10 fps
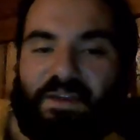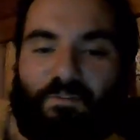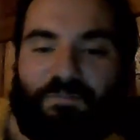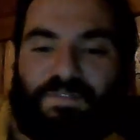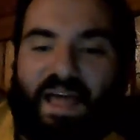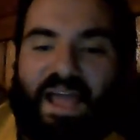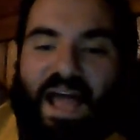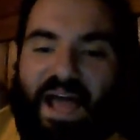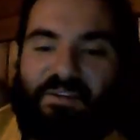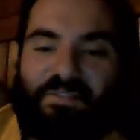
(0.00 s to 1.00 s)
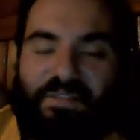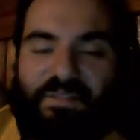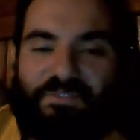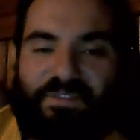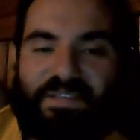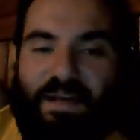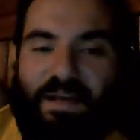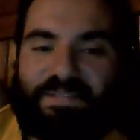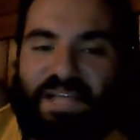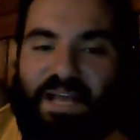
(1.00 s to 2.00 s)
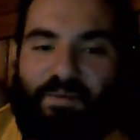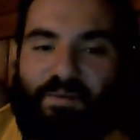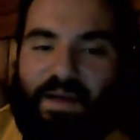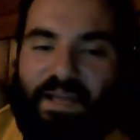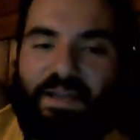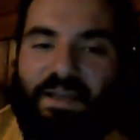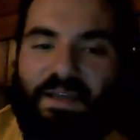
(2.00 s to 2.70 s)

they don't fly higher than the treetops anyway.